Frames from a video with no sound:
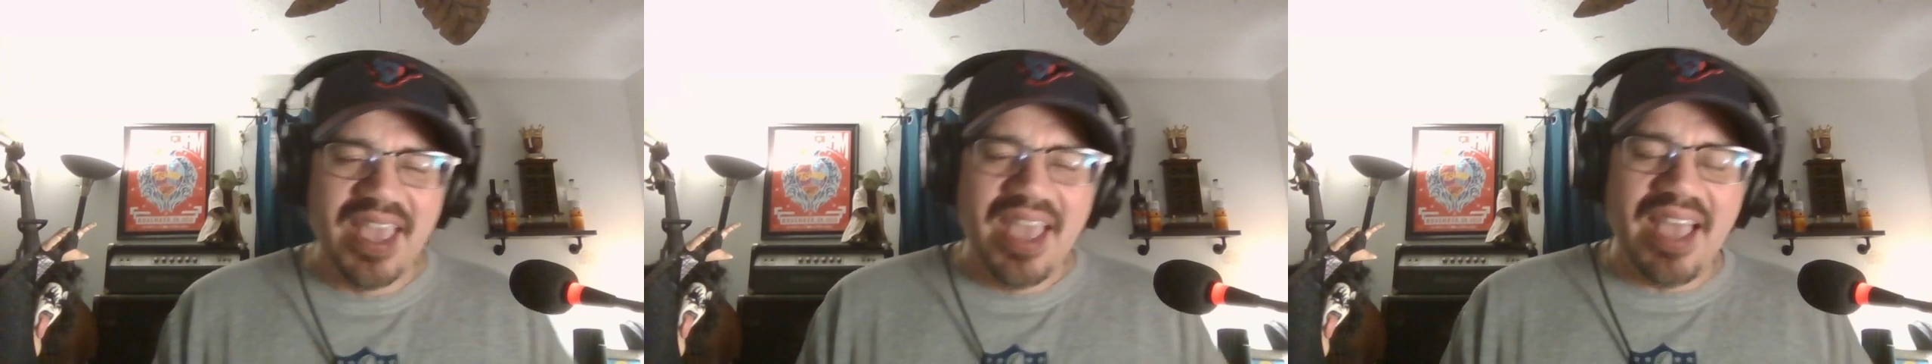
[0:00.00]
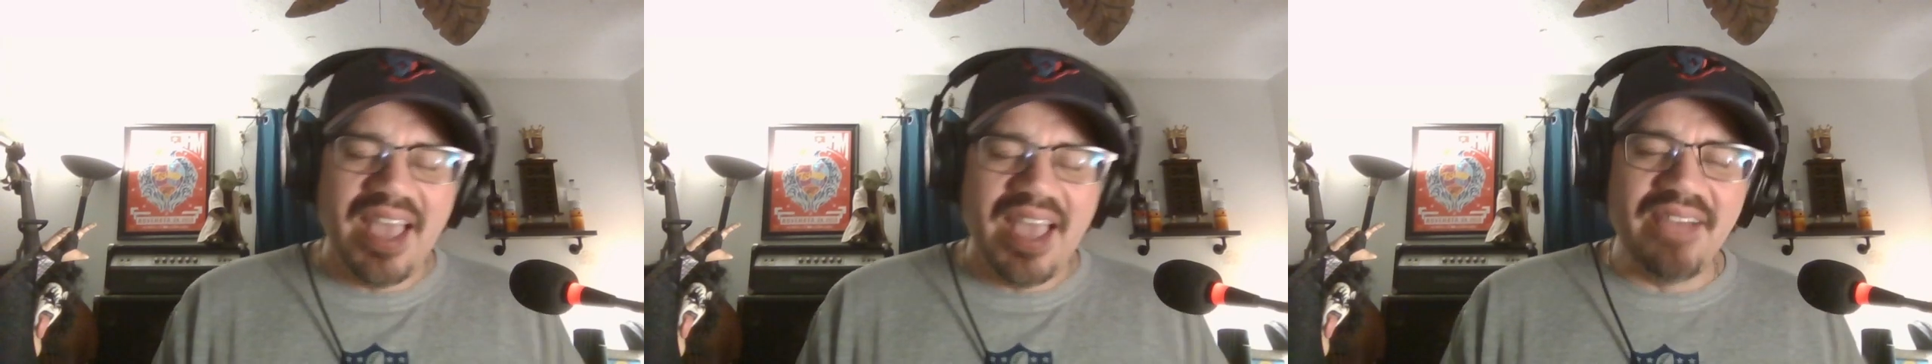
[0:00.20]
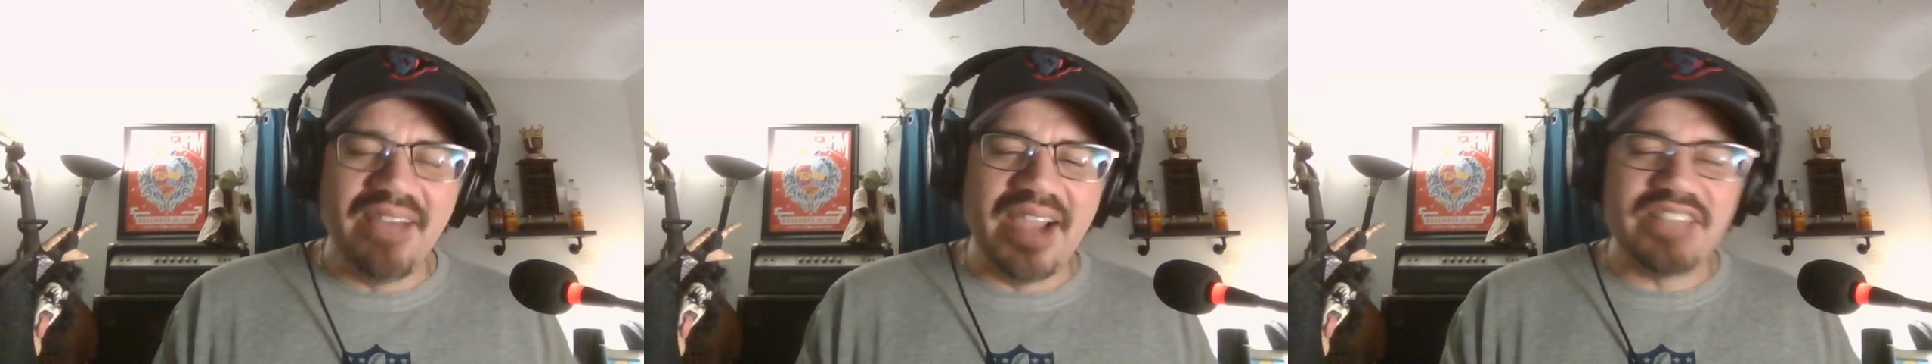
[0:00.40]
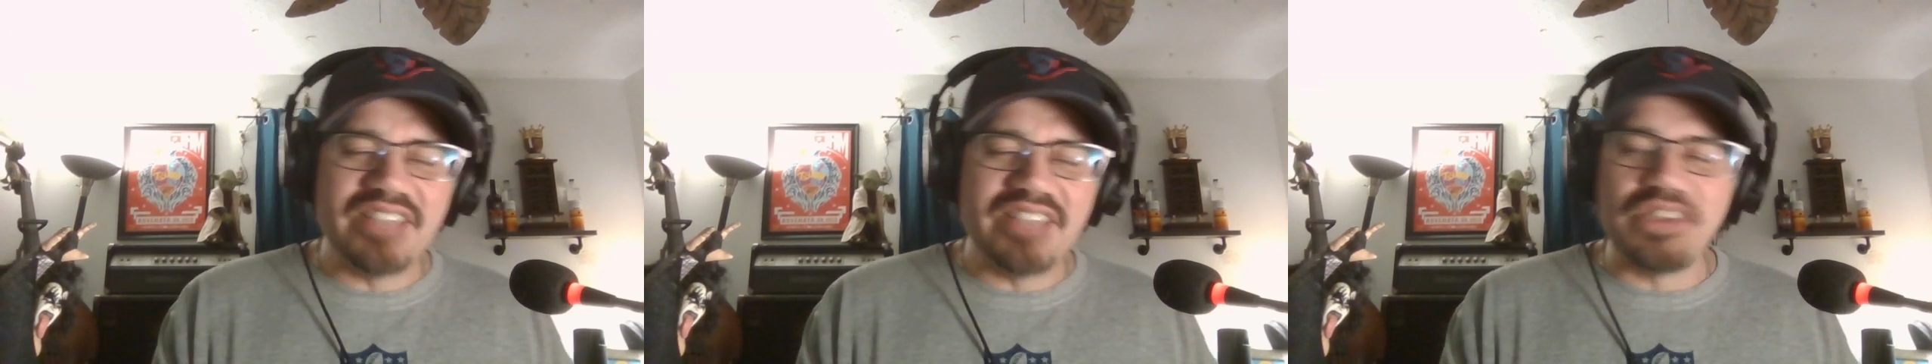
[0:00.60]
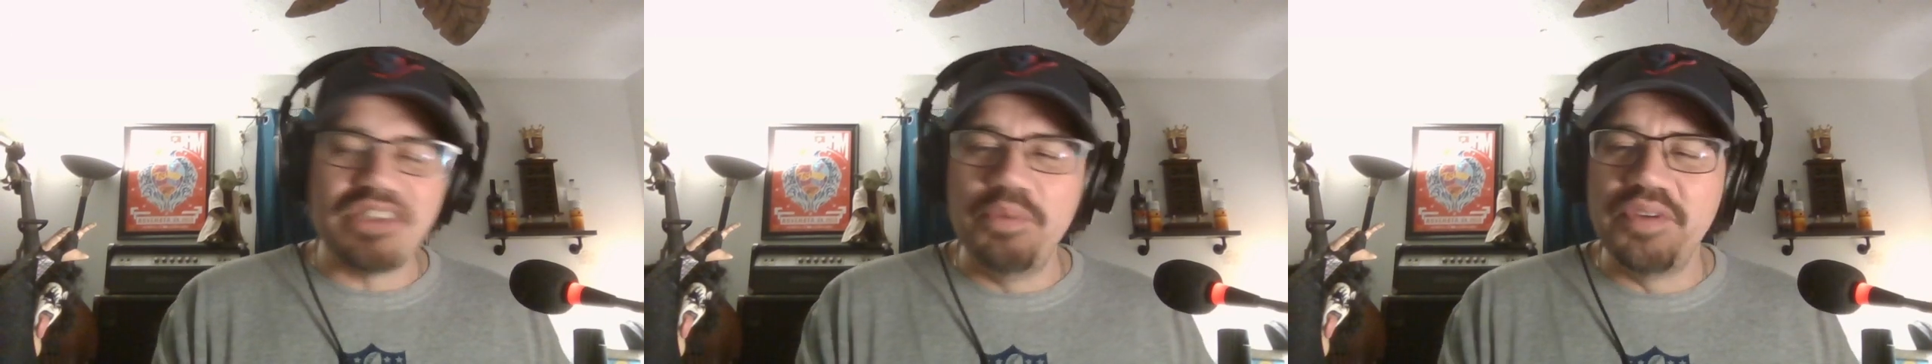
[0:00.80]
All right,
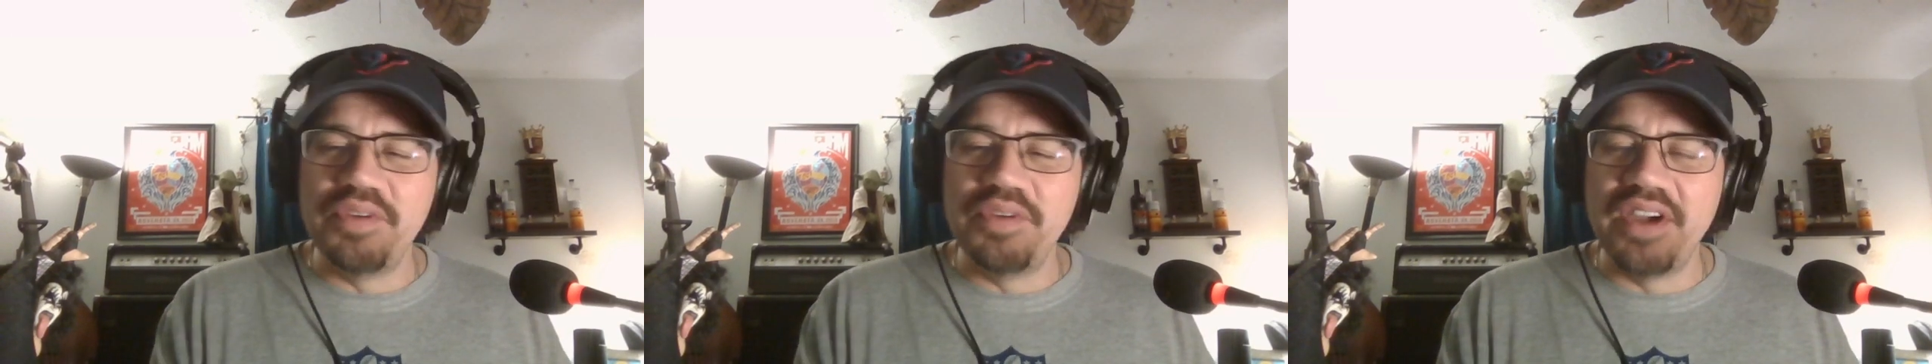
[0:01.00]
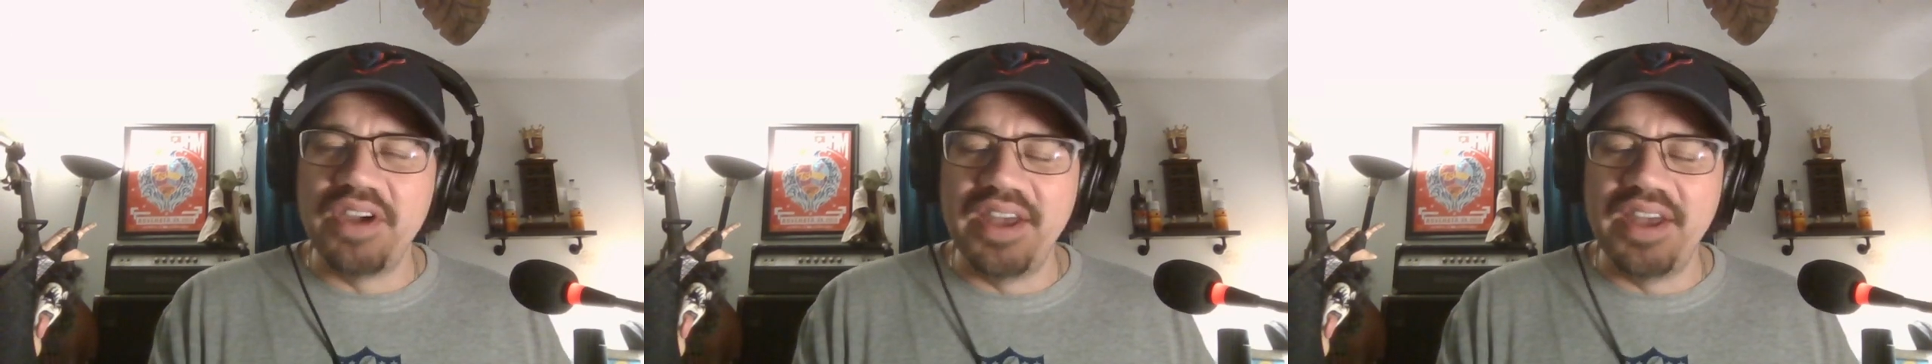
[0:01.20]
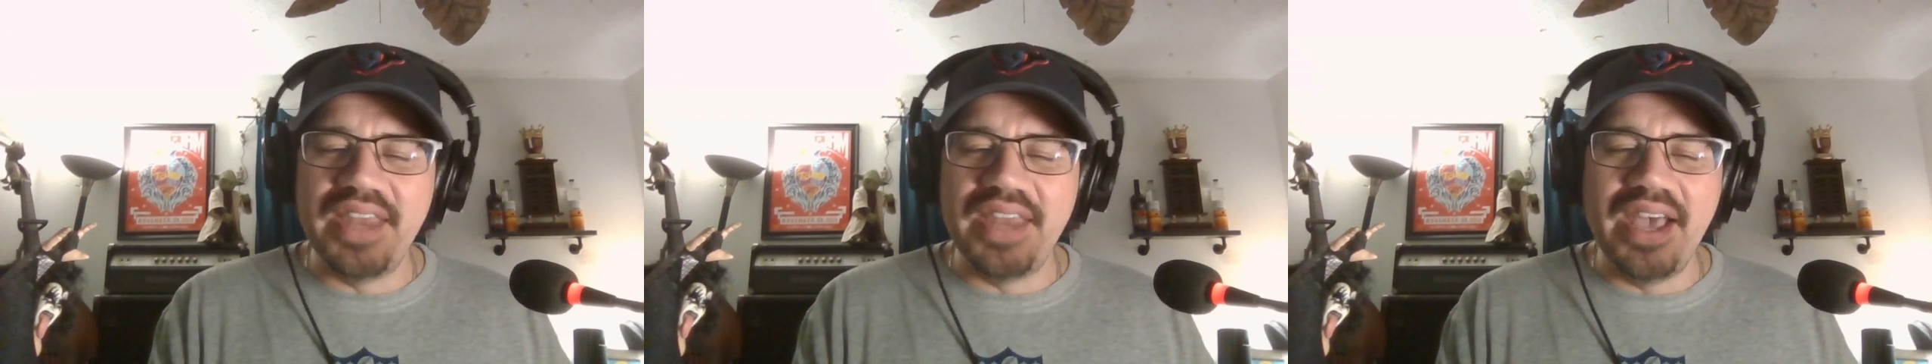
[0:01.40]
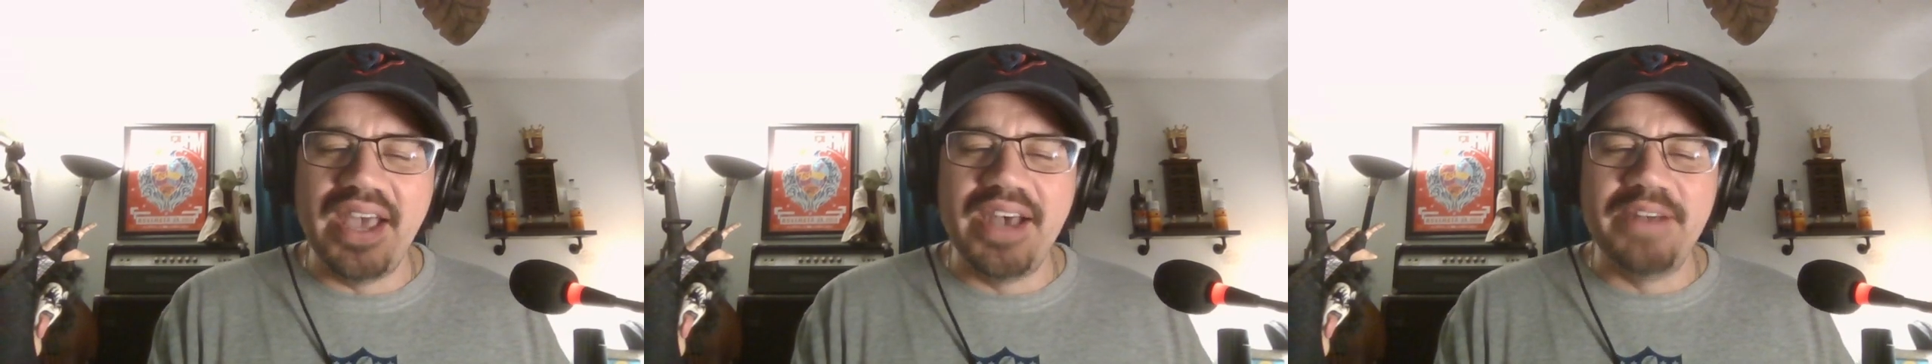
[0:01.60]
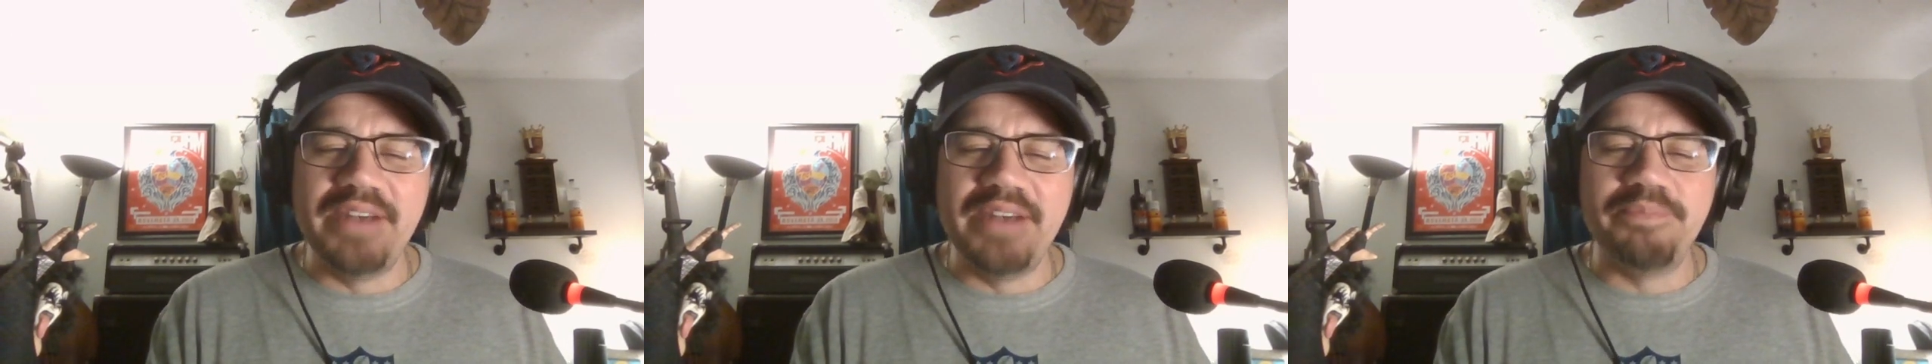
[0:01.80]
so moving
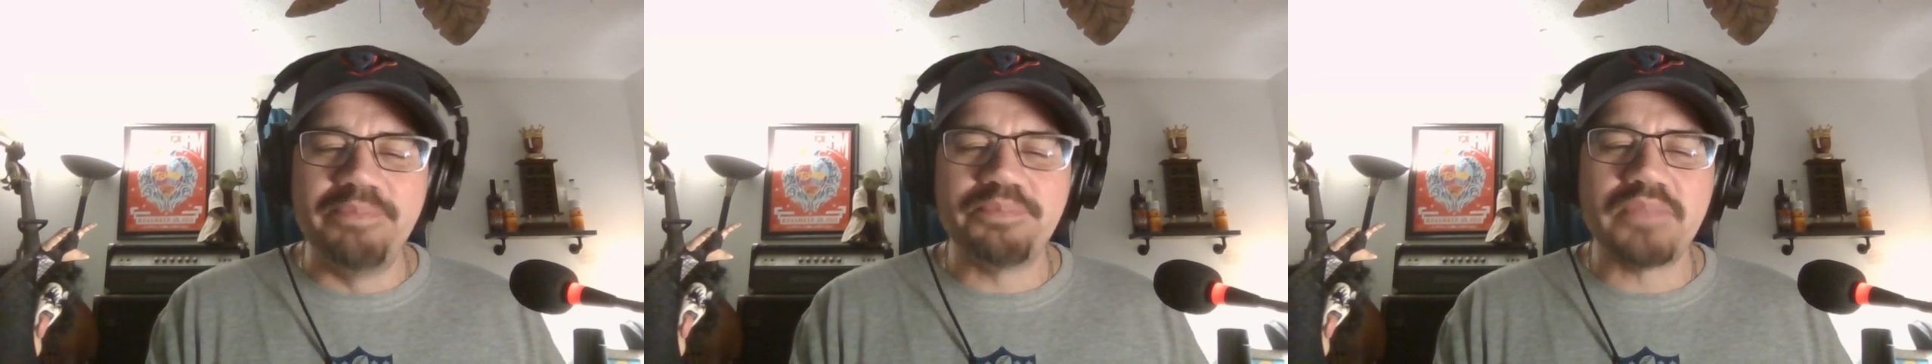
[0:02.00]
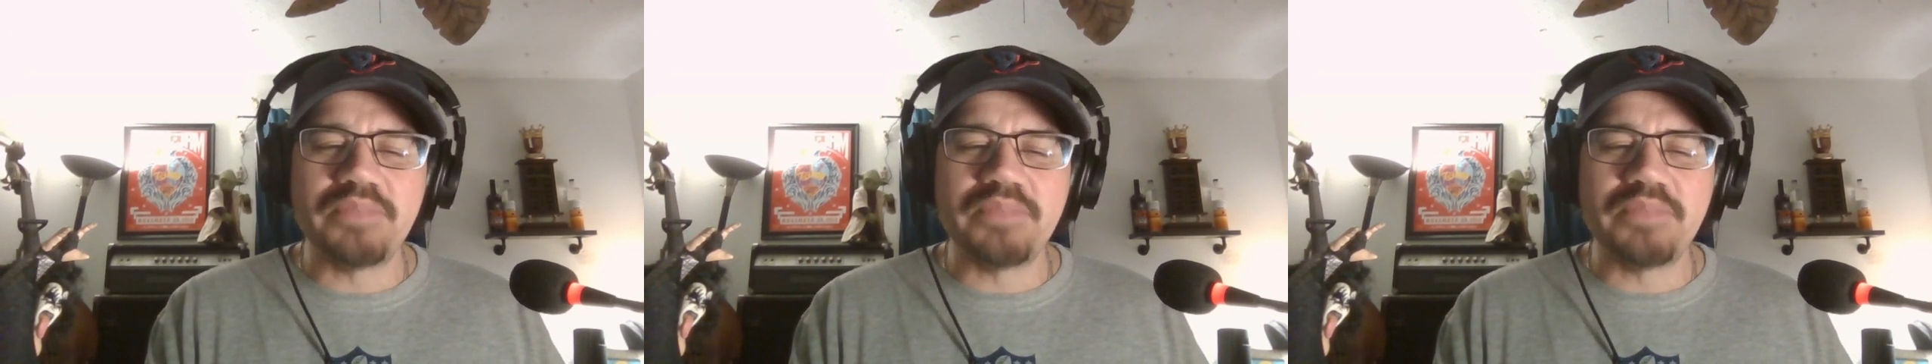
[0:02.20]
on.